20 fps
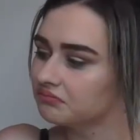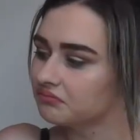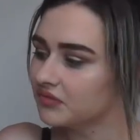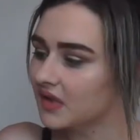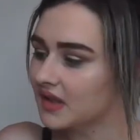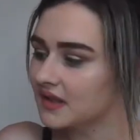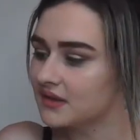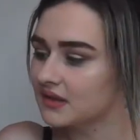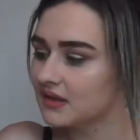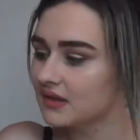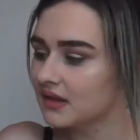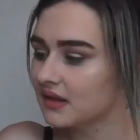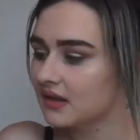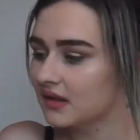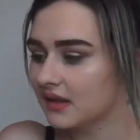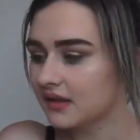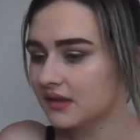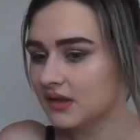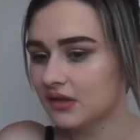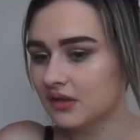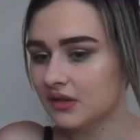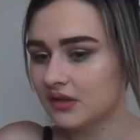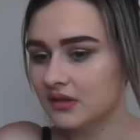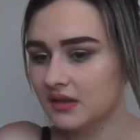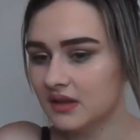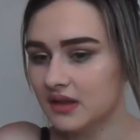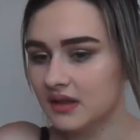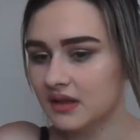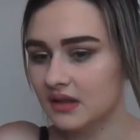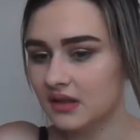That's really like the
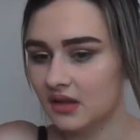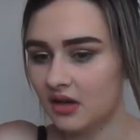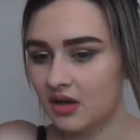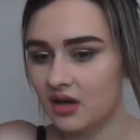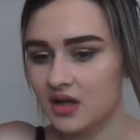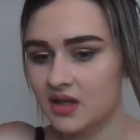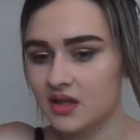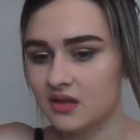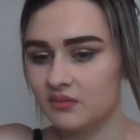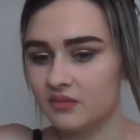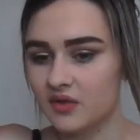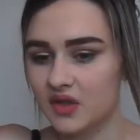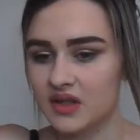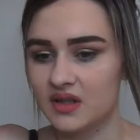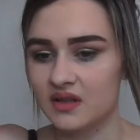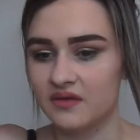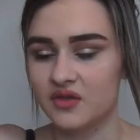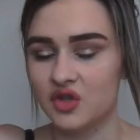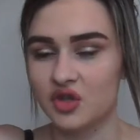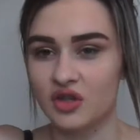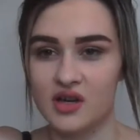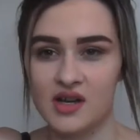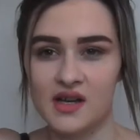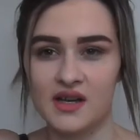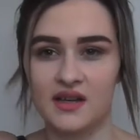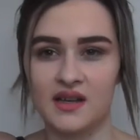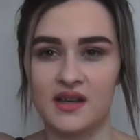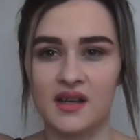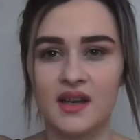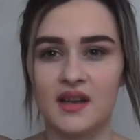only high end brand I've tried,
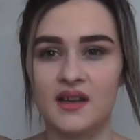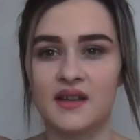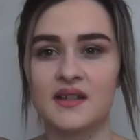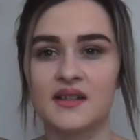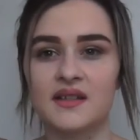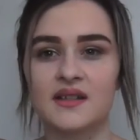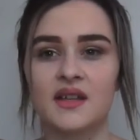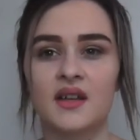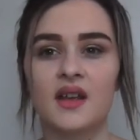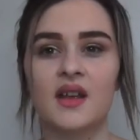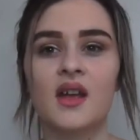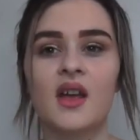I guess.